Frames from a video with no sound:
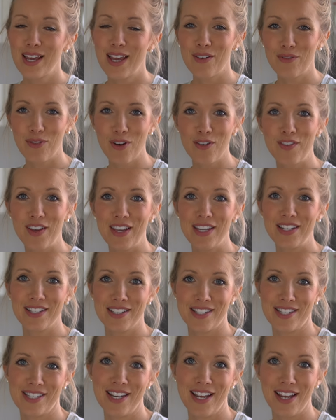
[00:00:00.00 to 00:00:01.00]
if we've eaten
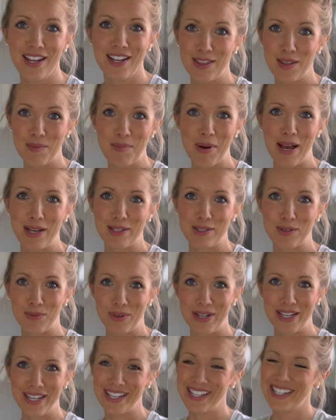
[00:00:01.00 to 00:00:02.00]
a steak in the past
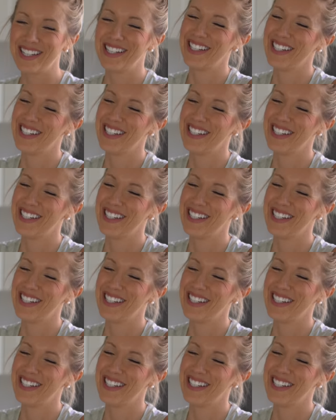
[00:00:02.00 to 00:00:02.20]
week.